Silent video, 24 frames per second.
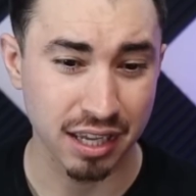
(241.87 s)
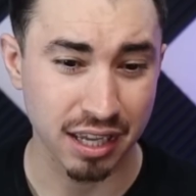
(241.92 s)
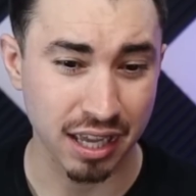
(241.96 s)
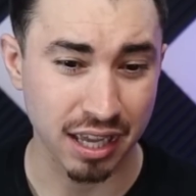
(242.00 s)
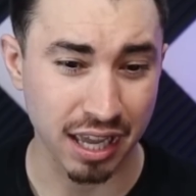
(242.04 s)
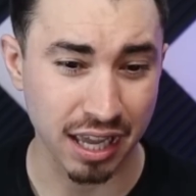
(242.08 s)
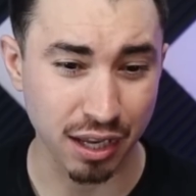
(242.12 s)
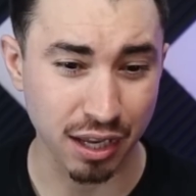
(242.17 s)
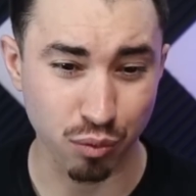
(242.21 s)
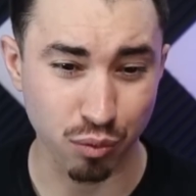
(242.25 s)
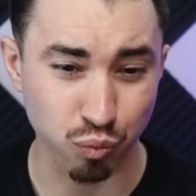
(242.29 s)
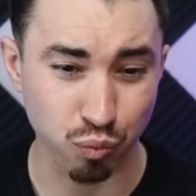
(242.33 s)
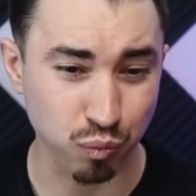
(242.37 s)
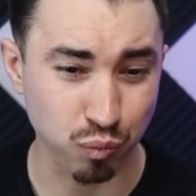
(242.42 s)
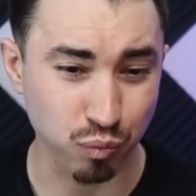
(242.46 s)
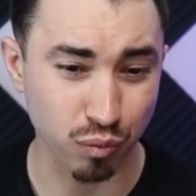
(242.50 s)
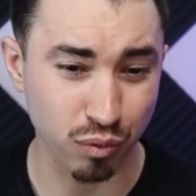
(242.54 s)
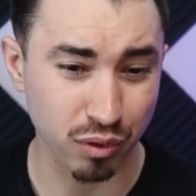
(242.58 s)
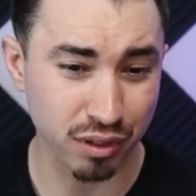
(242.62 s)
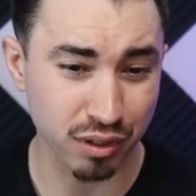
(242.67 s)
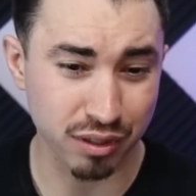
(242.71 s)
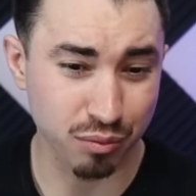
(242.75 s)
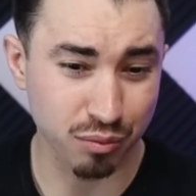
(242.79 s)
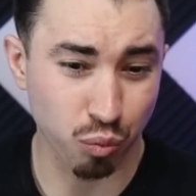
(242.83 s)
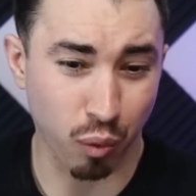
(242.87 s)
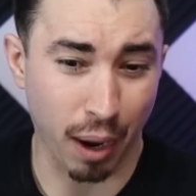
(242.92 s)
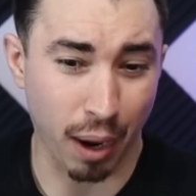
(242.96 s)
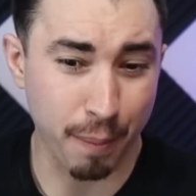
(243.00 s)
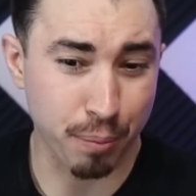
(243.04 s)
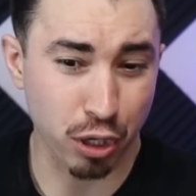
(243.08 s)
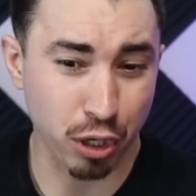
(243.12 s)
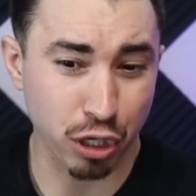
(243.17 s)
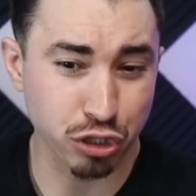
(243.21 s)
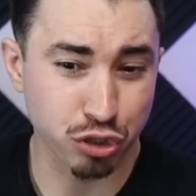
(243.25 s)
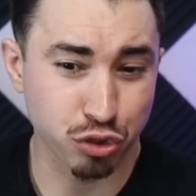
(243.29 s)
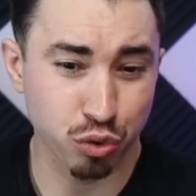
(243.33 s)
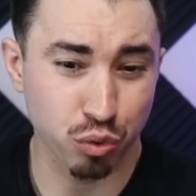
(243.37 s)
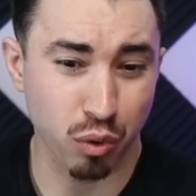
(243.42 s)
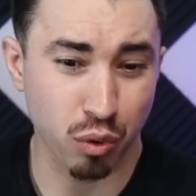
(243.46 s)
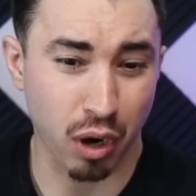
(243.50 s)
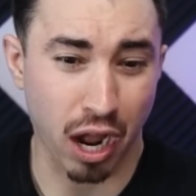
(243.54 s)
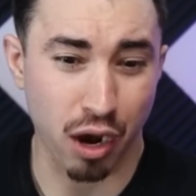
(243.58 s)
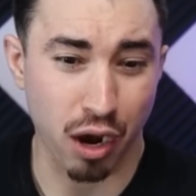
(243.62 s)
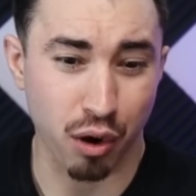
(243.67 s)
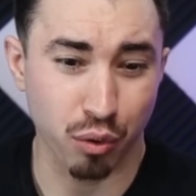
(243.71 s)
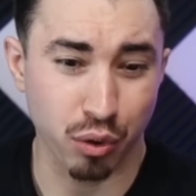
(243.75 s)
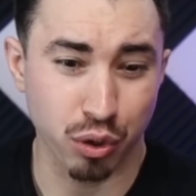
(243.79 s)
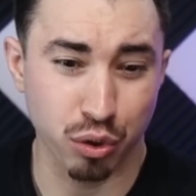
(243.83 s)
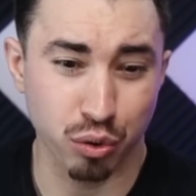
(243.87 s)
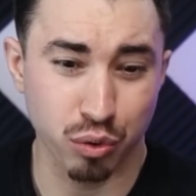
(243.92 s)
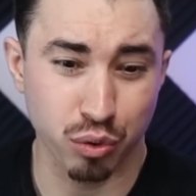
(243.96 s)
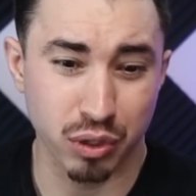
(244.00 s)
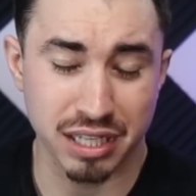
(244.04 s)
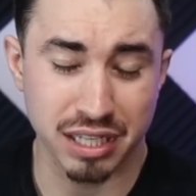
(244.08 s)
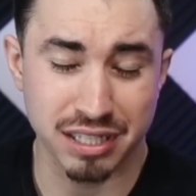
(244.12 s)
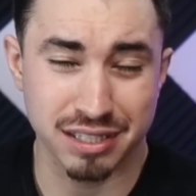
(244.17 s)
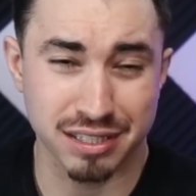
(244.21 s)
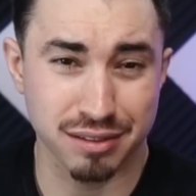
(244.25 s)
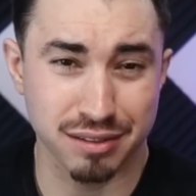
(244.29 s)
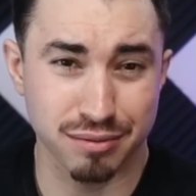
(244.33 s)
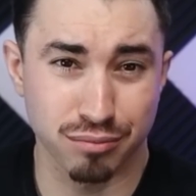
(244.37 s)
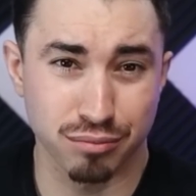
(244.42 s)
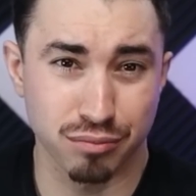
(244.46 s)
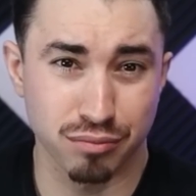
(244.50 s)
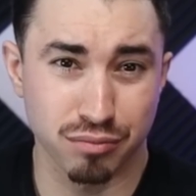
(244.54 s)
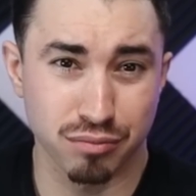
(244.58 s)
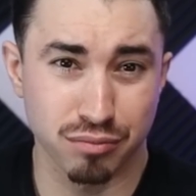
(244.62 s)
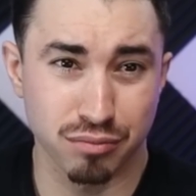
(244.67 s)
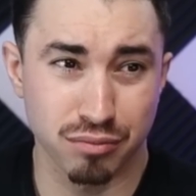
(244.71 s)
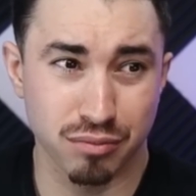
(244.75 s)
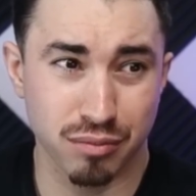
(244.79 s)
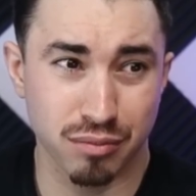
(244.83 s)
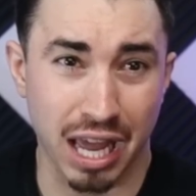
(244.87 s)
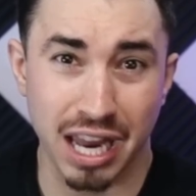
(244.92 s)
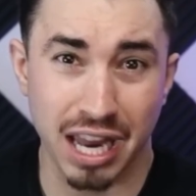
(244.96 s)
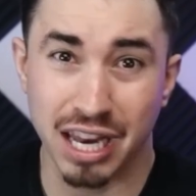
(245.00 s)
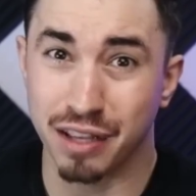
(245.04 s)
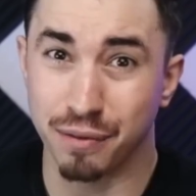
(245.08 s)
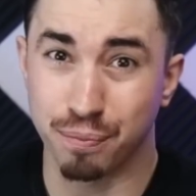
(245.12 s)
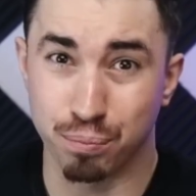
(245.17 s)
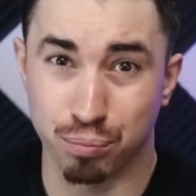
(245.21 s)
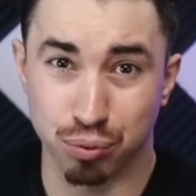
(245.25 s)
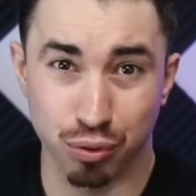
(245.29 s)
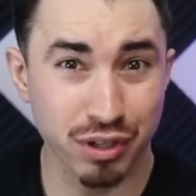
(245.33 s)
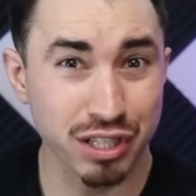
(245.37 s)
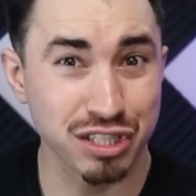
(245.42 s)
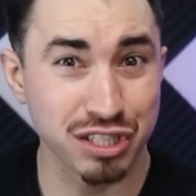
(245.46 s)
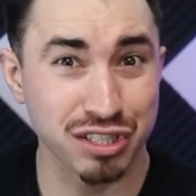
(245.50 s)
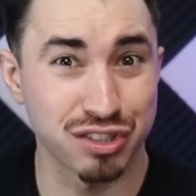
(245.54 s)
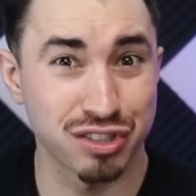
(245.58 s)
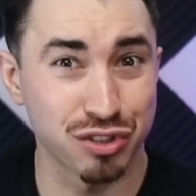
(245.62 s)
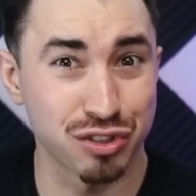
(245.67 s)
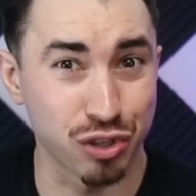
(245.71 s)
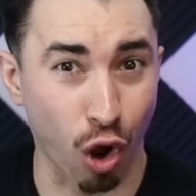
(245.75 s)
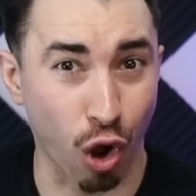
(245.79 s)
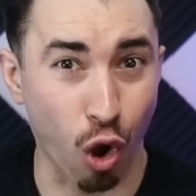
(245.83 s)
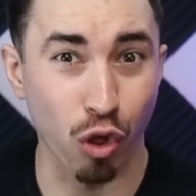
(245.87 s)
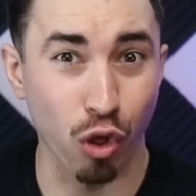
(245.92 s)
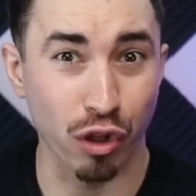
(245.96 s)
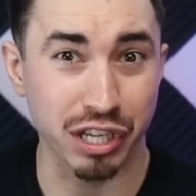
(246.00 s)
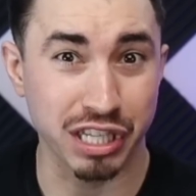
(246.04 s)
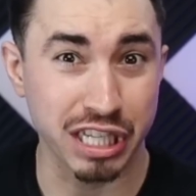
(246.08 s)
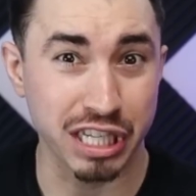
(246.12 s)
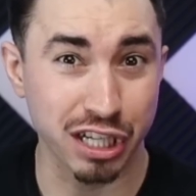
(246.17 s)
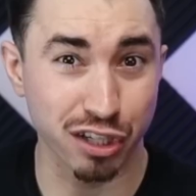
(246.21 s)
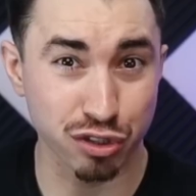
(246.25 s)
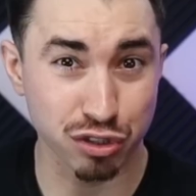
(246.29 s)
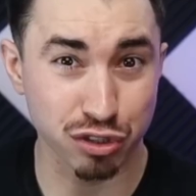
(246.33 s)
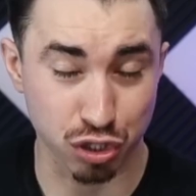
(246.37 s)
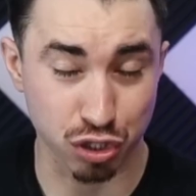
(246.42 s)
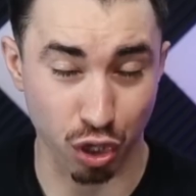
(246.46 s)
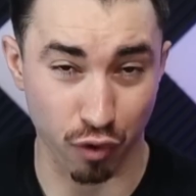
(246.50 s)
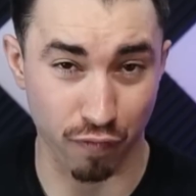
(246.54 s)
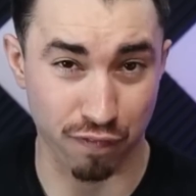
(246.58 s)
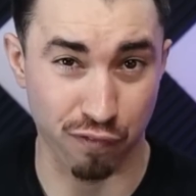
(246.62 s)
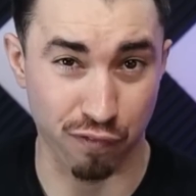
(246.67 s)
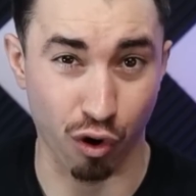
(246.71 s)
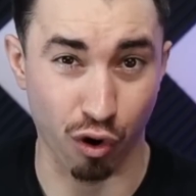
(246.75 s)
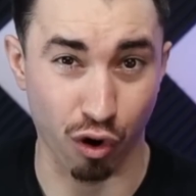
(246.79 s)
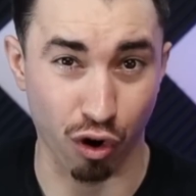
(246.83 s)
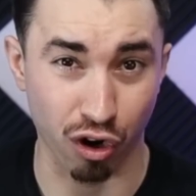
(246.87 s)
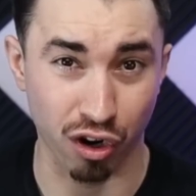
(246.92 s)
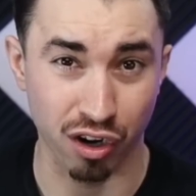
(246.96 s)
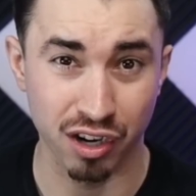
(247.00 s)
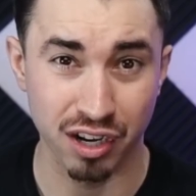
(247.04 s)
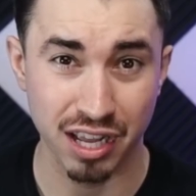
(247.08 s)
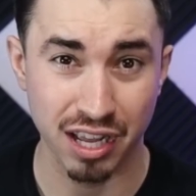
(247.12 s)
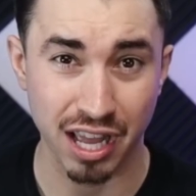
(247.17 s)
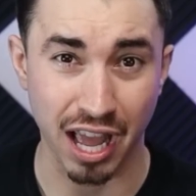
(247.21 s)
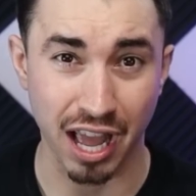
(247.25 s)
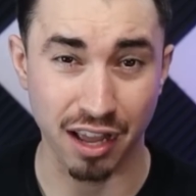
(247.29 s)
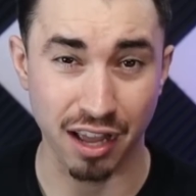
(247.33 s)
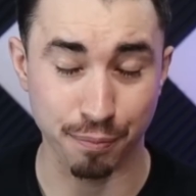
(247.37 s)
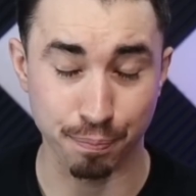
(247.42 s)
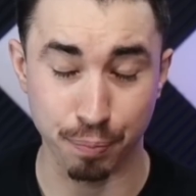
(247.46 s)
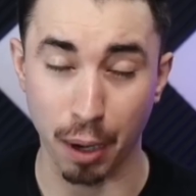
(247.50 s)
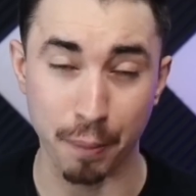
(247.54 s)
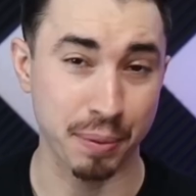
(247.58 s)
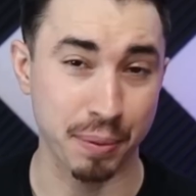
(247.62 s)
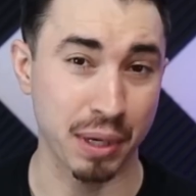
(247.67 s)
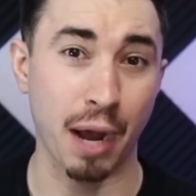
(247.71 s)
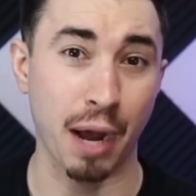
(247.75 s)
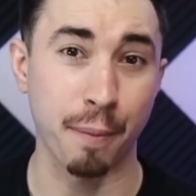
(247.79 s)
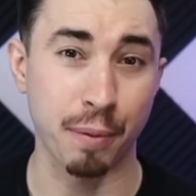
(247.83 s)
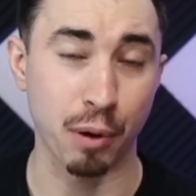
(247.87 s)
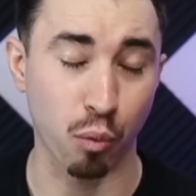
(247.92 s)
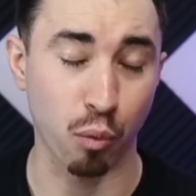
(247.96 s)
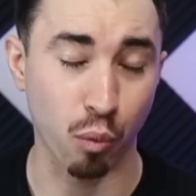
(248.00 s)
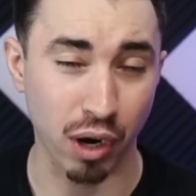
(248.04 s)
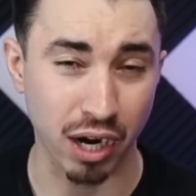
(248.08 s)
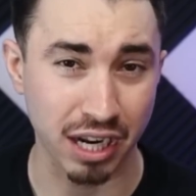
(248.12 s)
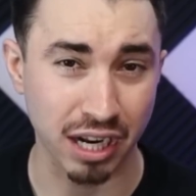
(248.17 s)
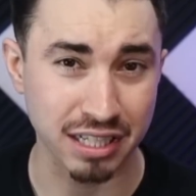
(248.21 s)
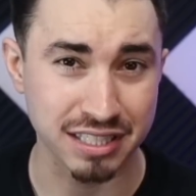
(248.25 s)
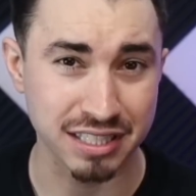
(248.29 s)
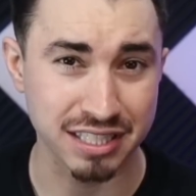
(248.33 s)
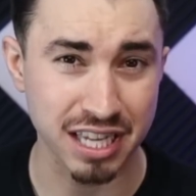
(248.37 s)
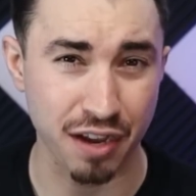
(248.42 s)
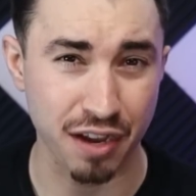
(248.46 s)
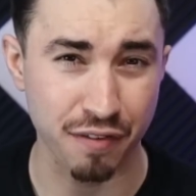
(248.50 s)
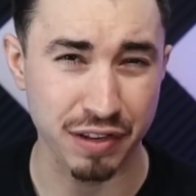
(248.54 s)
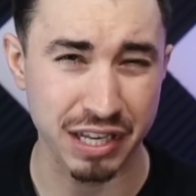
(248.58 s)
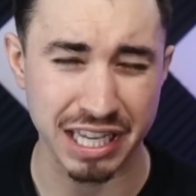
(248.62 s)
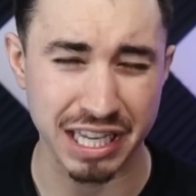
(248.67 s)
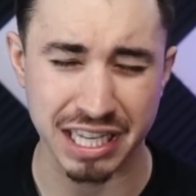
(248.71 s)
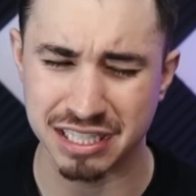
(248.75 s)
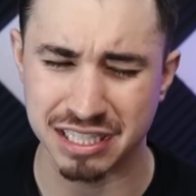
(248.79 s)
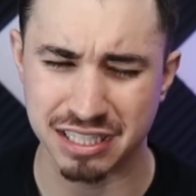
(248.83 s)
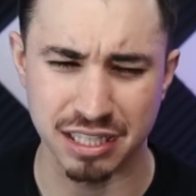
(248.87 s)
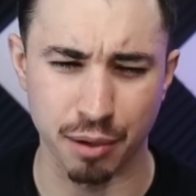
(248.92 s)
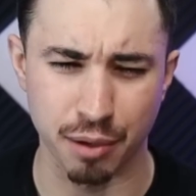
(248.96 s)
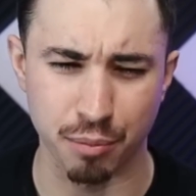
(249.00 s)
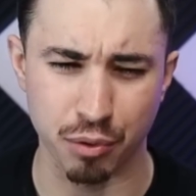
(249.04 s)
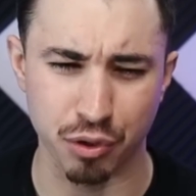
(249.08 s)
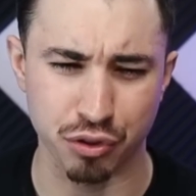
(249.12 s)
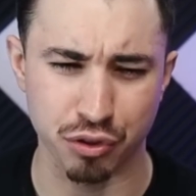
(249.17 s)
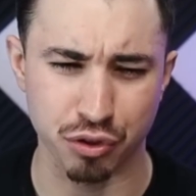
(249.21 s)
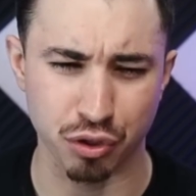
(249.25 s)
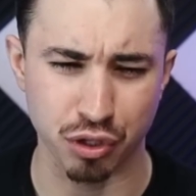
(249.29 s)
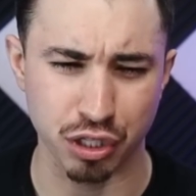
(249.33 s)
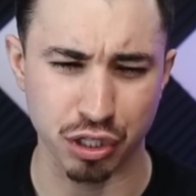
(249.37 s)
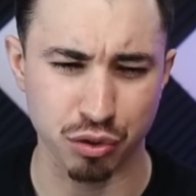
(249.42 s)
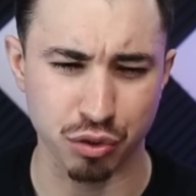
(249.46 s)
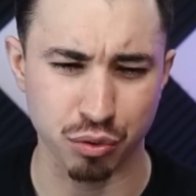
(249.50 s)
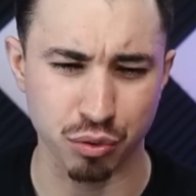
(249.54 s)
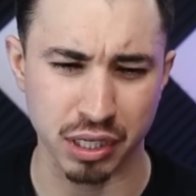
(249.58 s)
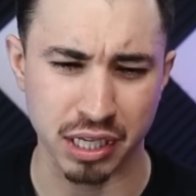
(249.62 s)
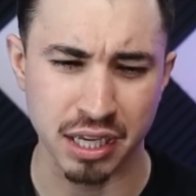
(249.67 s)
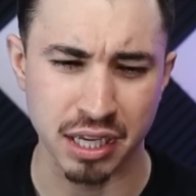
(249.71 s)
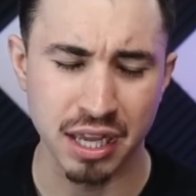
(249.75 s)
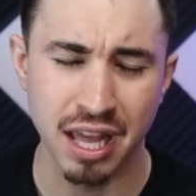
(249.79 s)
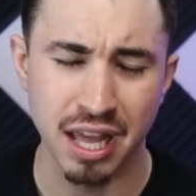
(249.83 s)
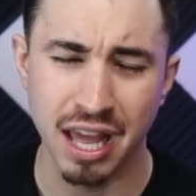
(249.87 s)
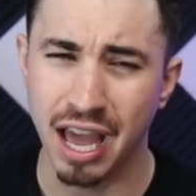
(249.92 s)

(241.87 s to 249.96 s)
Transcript: Bernie Truau, who has had a pretty solid year so far, bumping up at 197, is number 33.